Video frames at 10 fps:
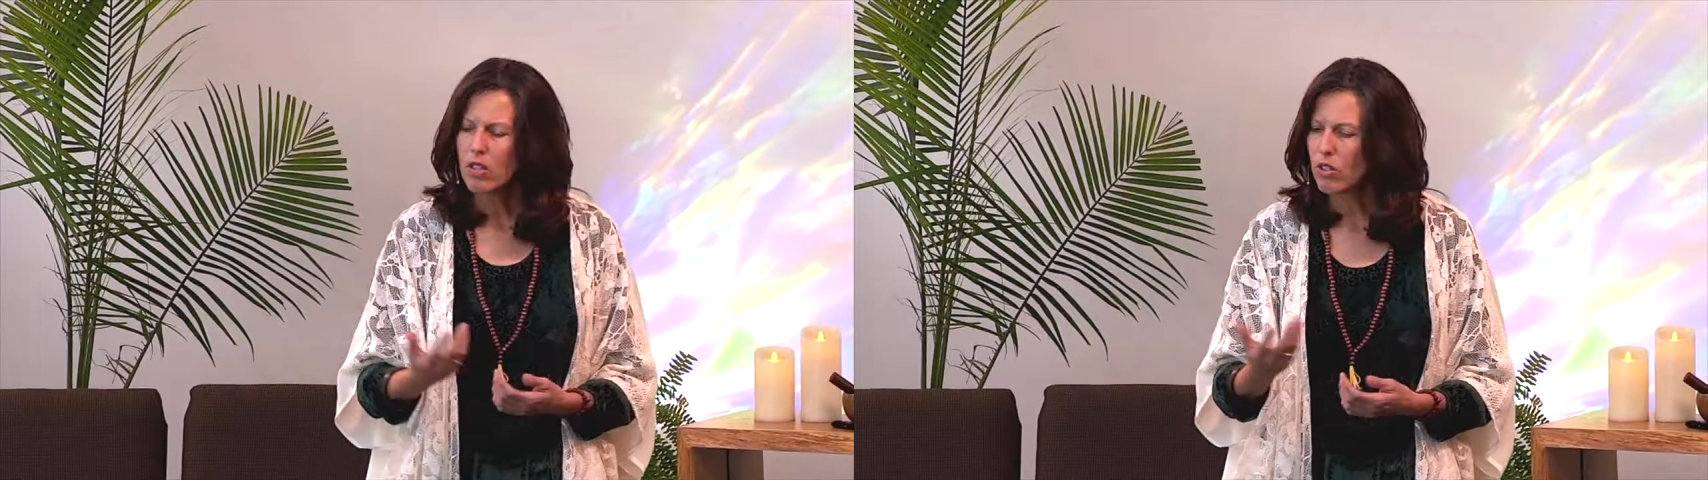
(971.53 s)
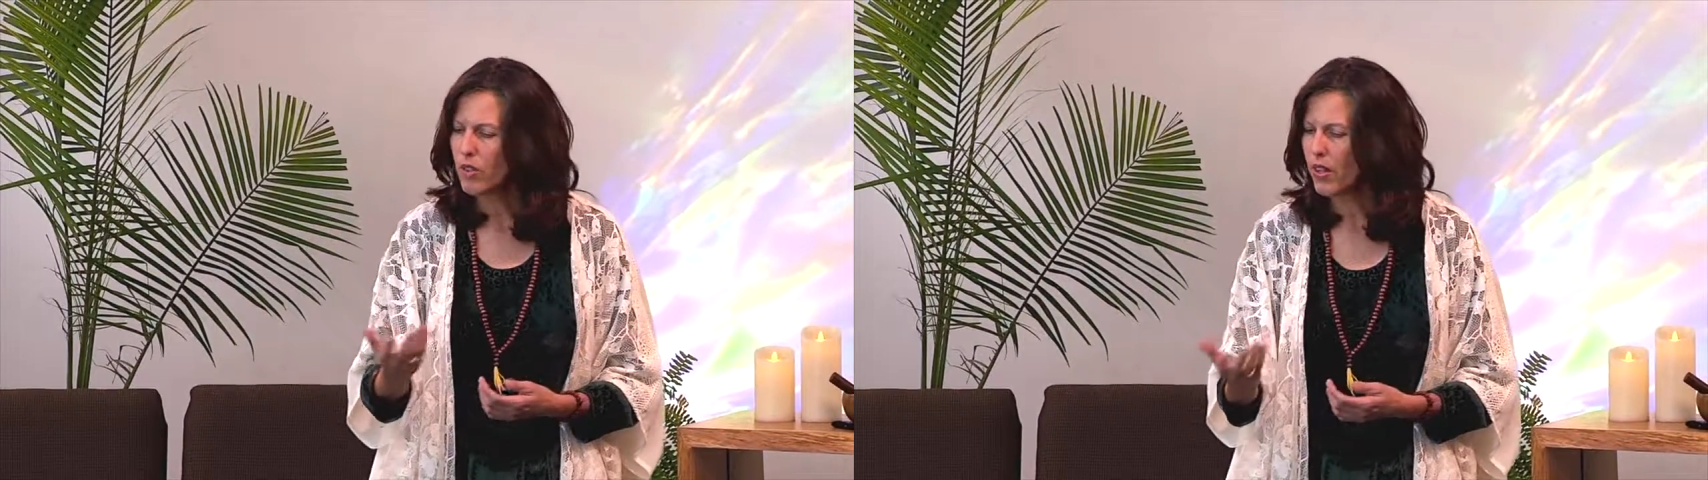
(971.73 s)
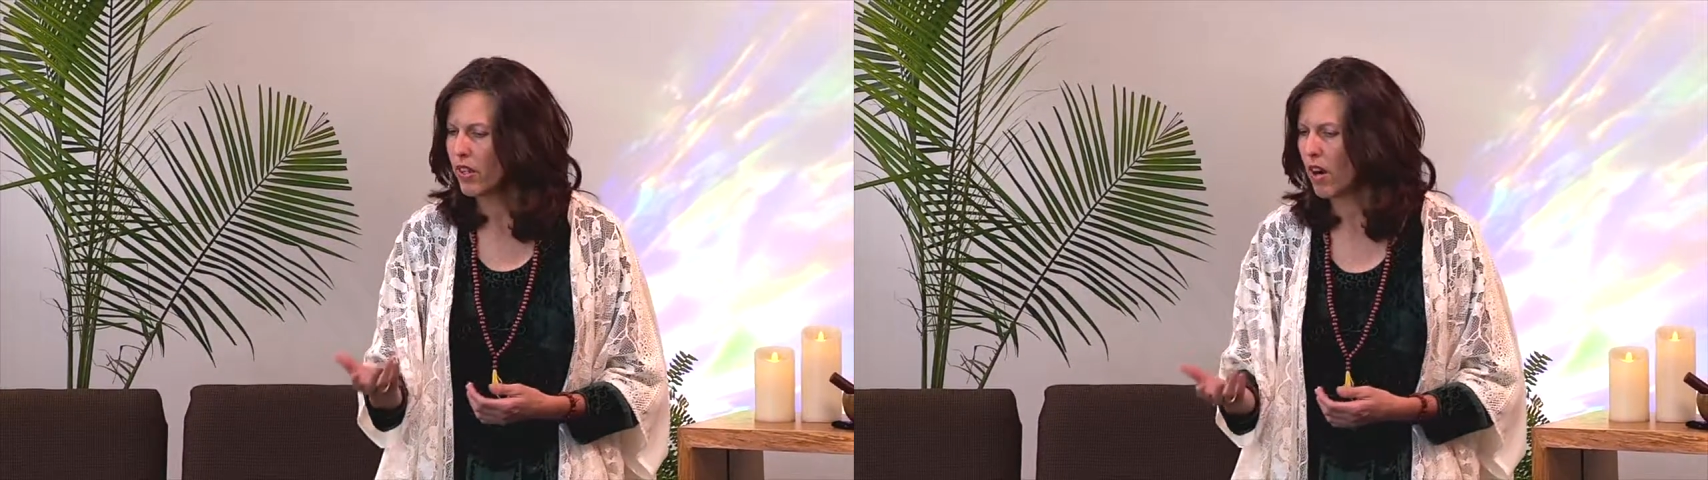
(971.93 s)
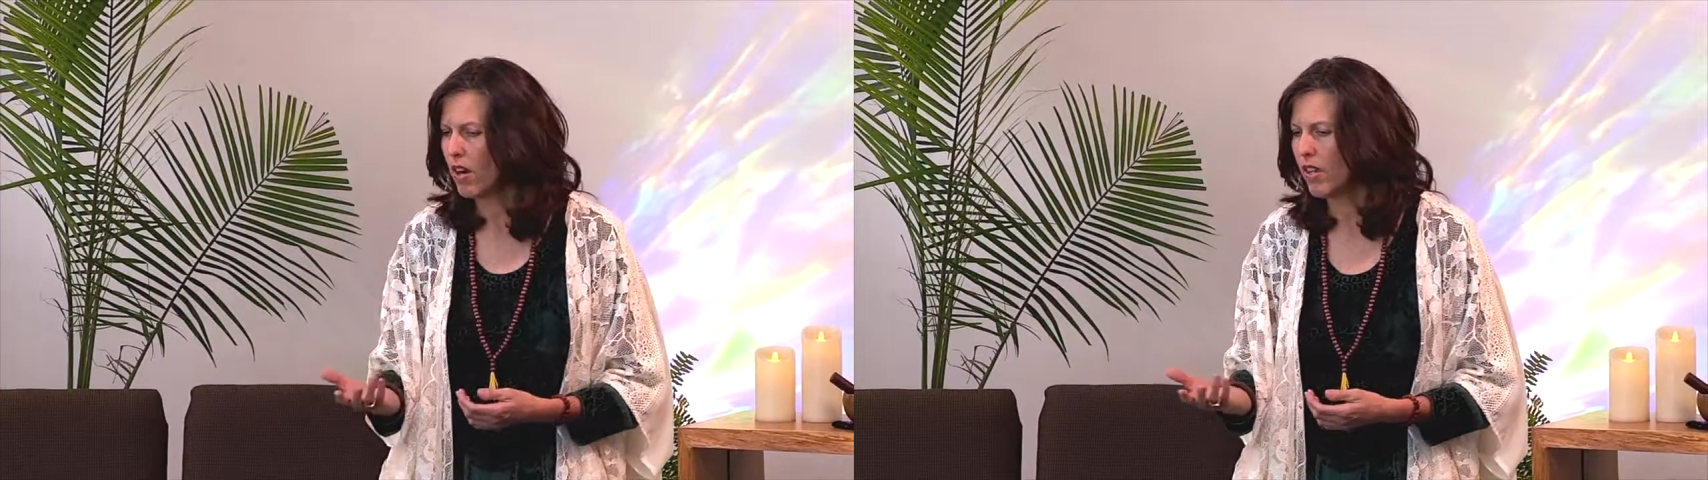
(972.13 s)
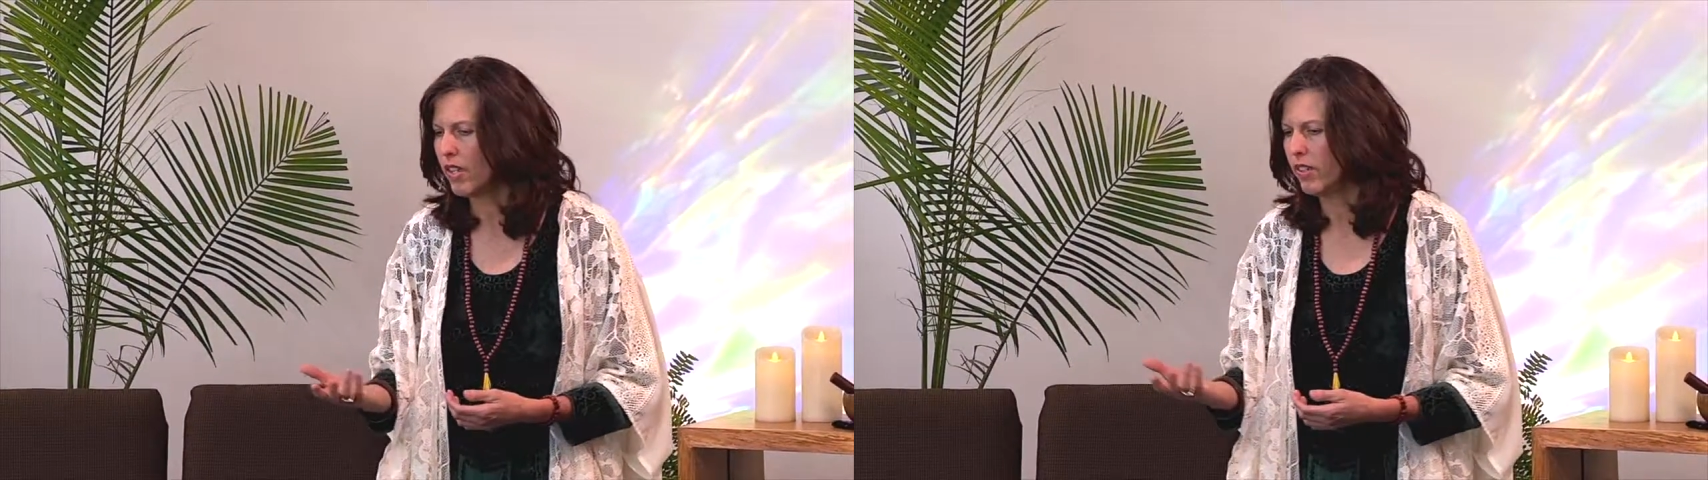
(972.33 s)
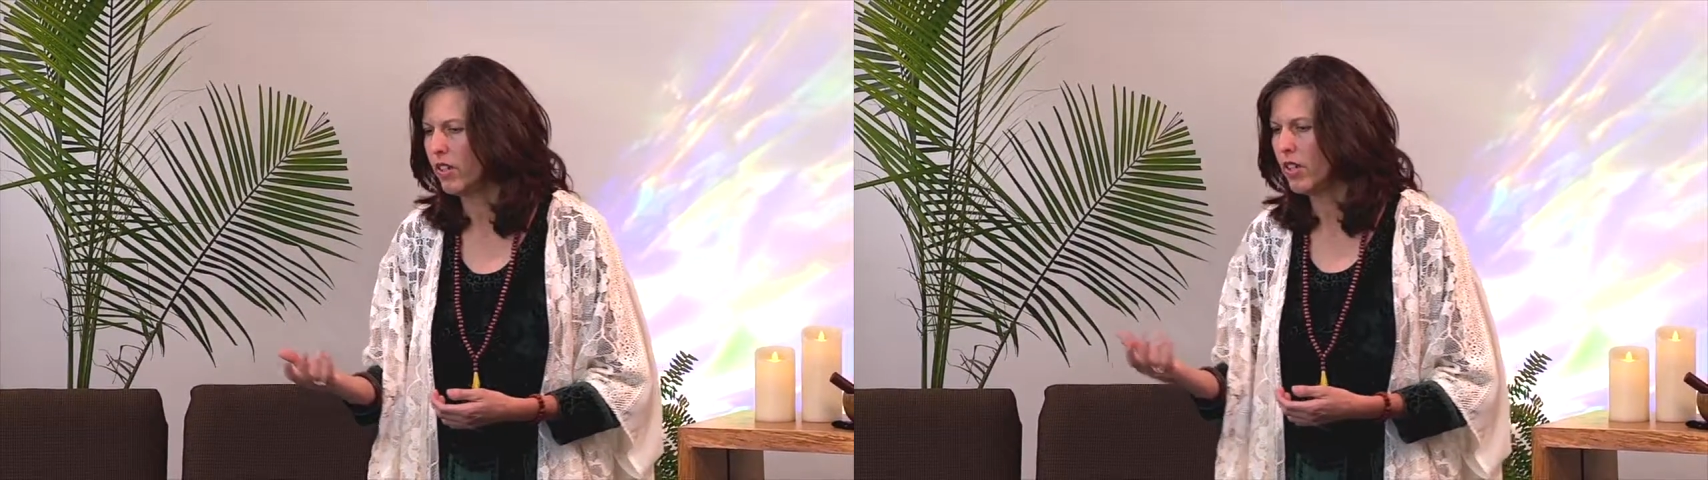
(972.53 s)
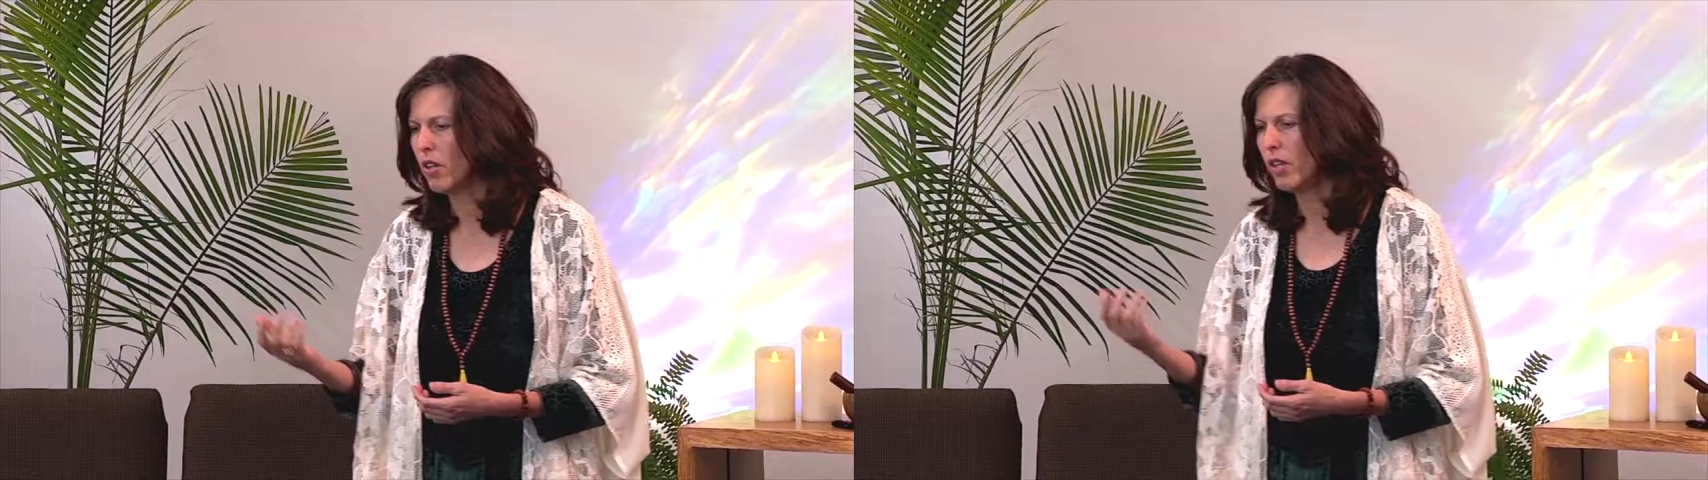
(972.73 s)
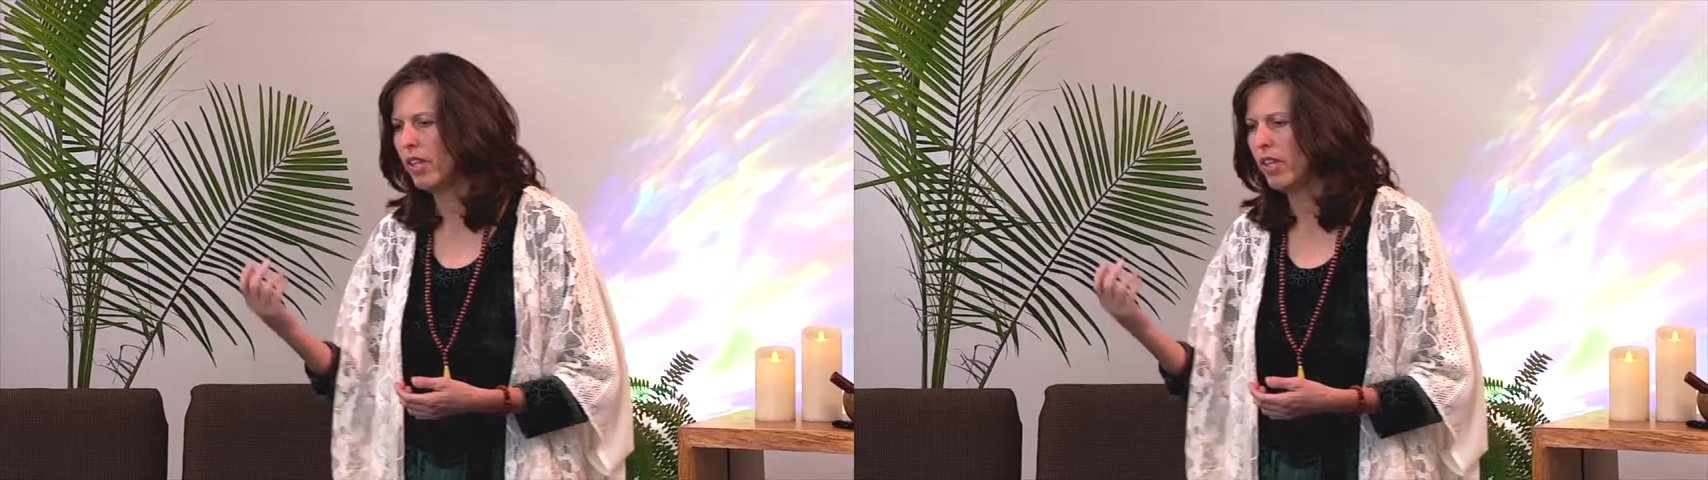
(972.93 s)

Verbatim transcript: So in the garden, you know,